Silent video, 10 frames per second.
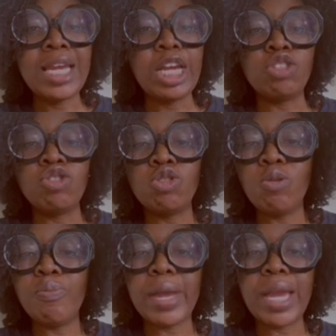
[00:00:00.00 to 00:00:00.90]
it's too
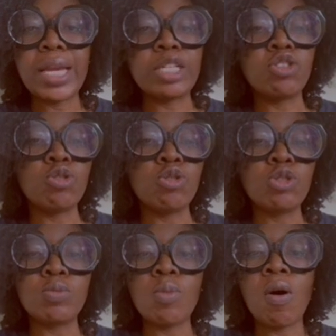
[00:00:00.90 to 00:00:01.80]
big, it's too
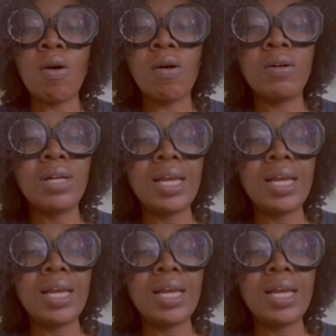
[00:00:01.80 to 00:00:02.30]
small,